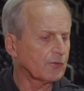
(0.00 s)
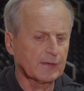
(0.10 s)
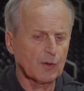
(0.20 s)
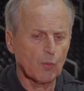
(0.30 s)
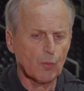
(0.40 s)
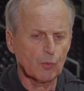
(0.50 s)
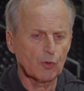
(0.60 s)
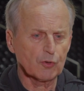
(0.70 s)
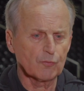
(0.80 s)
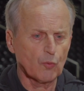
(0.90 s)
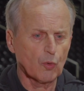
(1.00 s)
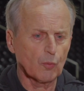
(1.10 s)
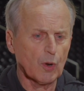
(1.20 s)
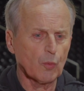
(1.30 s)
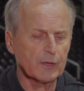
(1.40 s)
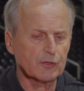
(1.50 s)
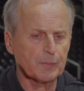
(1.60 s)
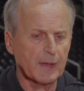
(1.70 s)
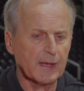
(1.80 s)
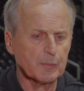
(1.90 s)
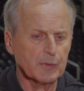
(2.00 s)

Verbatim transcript: They know what we're looking for and what we expect.